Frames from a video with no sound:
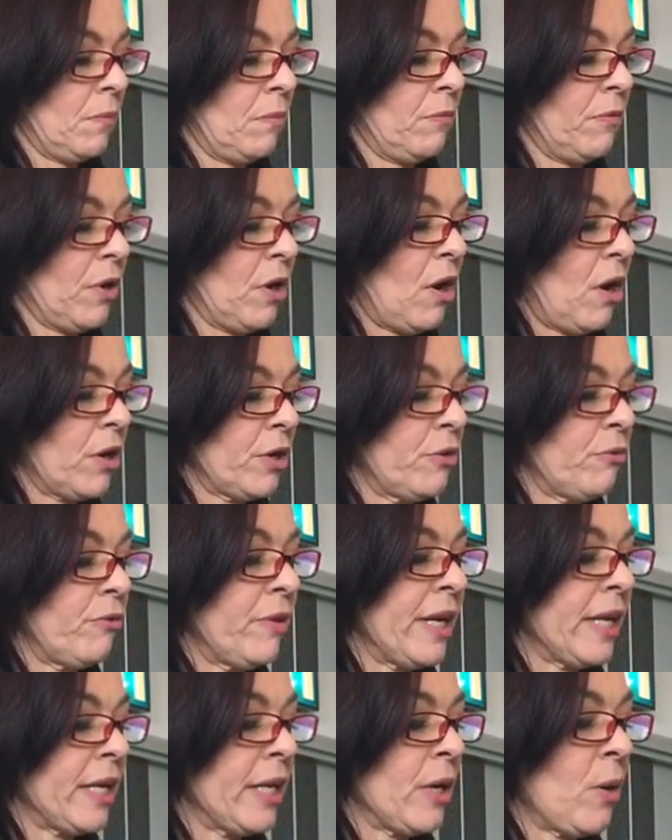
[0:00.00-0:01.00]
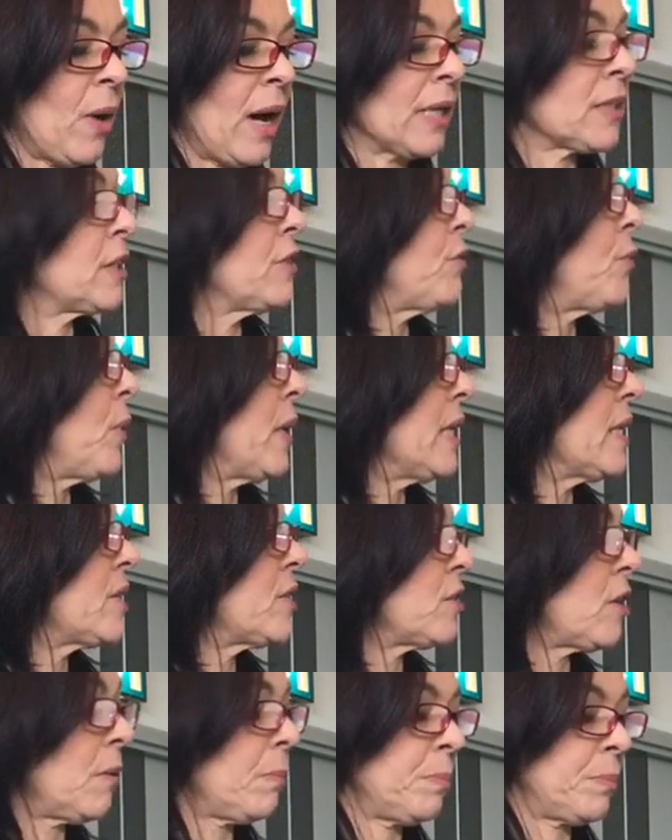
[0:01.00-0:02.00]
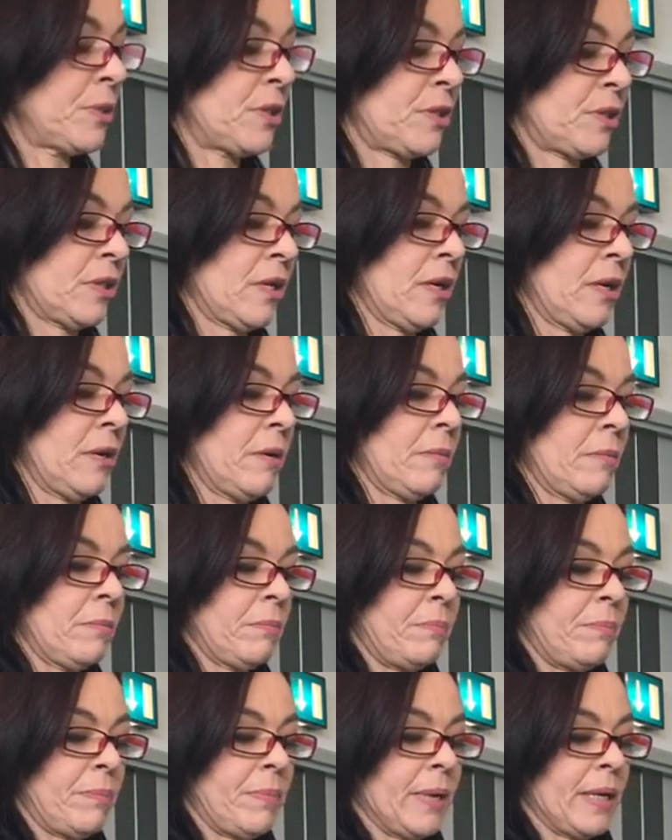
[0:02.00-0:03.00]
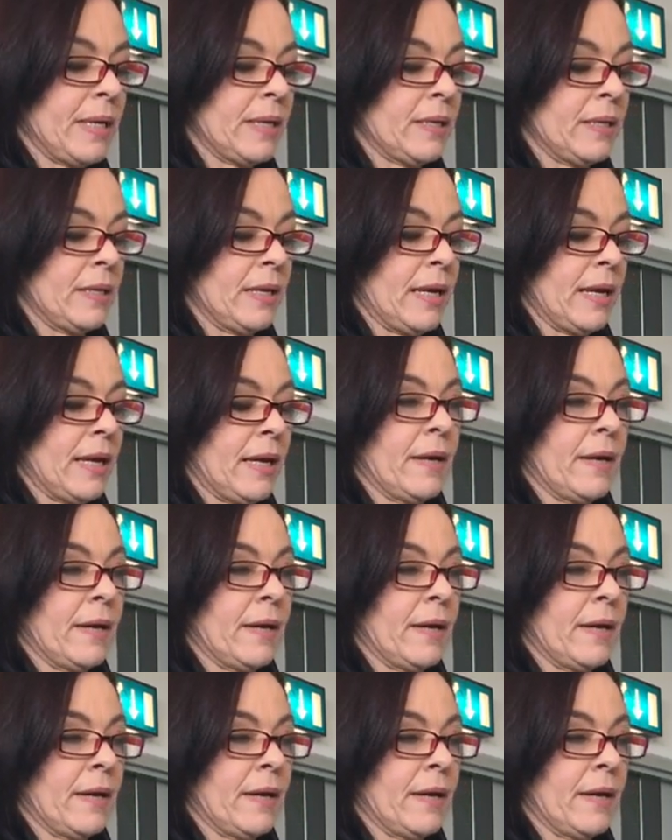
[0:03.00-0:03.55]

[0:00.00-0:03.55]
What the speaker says: Regarding radioactive waste dumps being